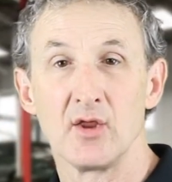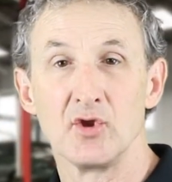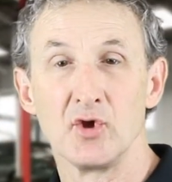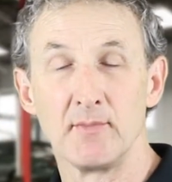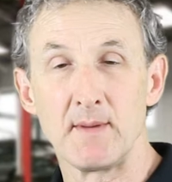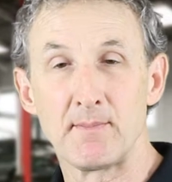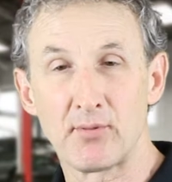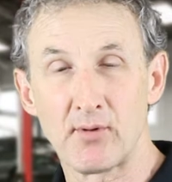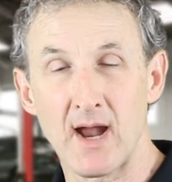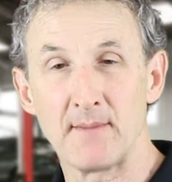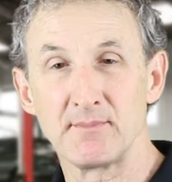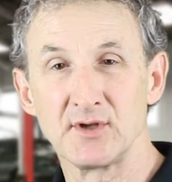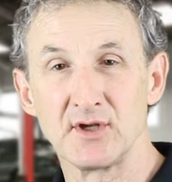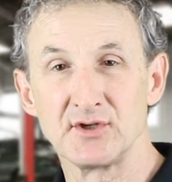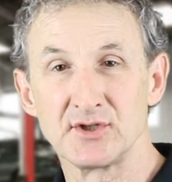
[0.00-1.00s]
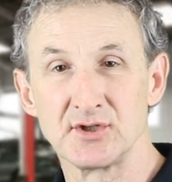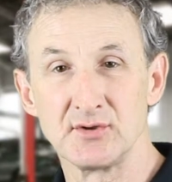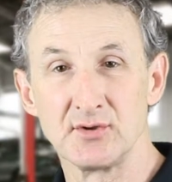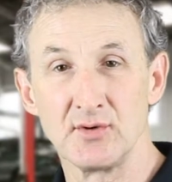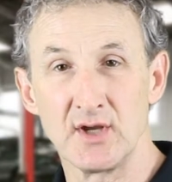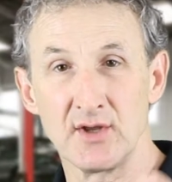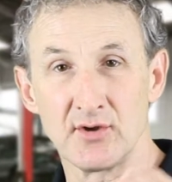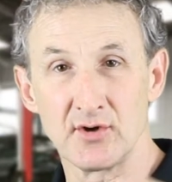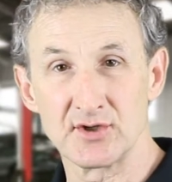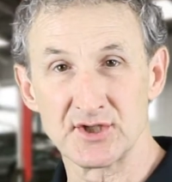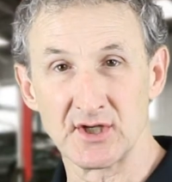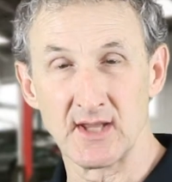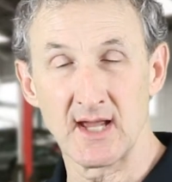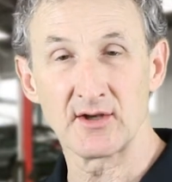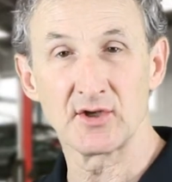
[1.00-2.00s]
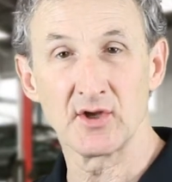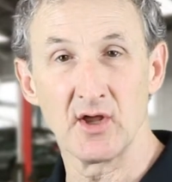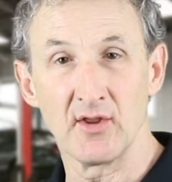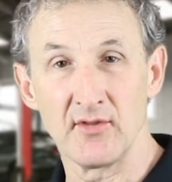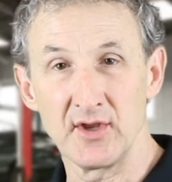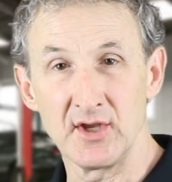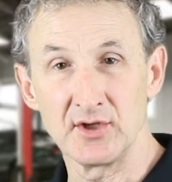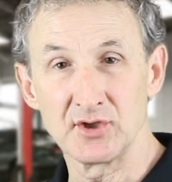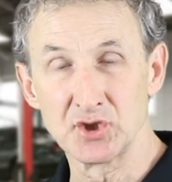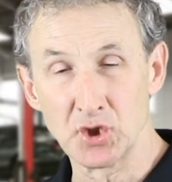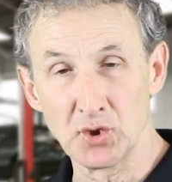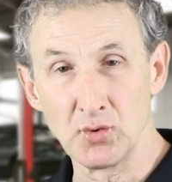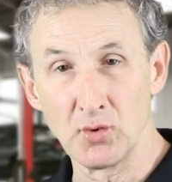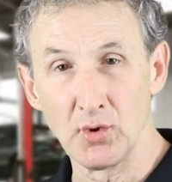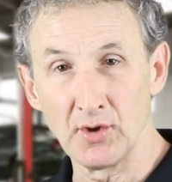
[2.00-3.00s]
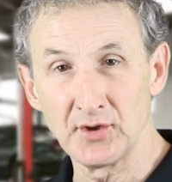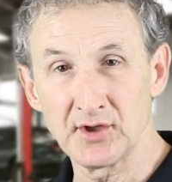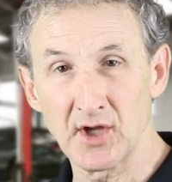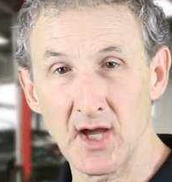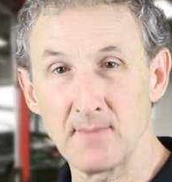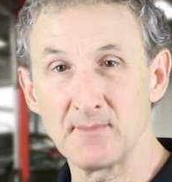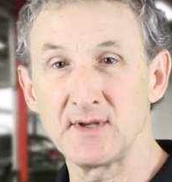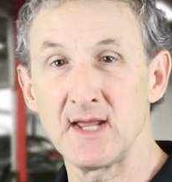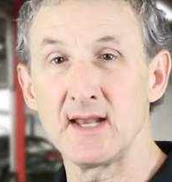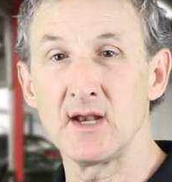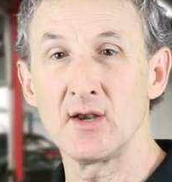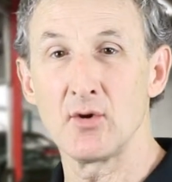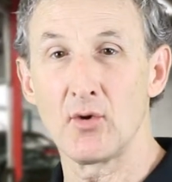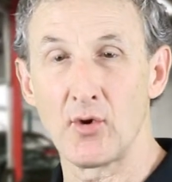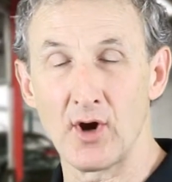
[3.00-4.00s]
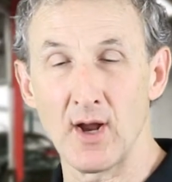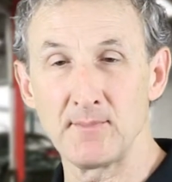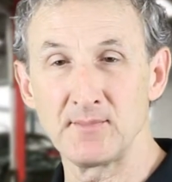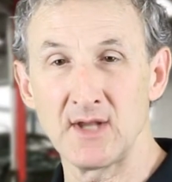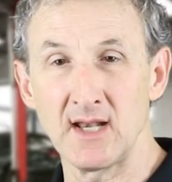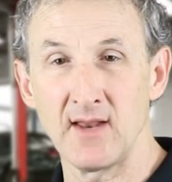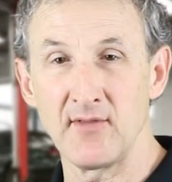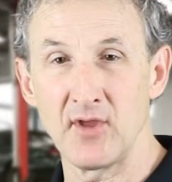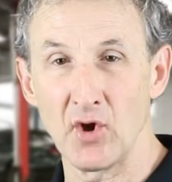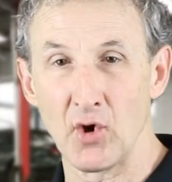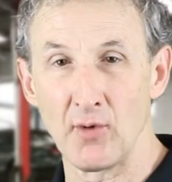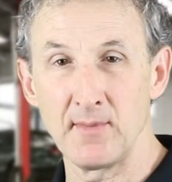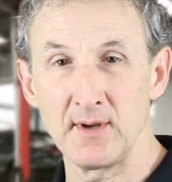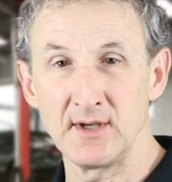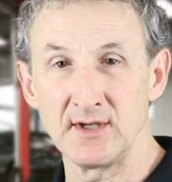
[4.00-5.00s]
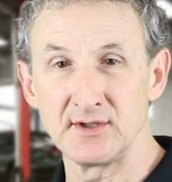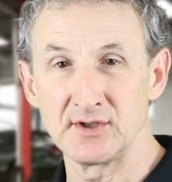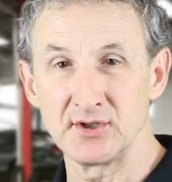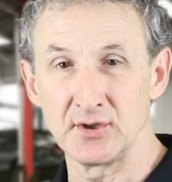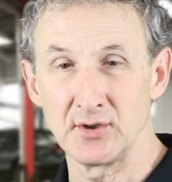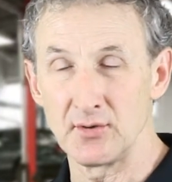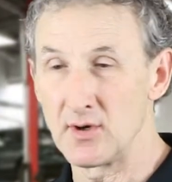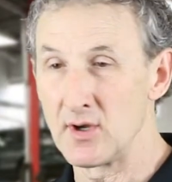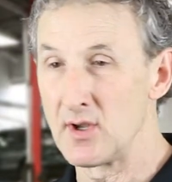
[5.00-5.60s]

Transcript: you'll be prompted to either select the tool to update it or updating the OBD2.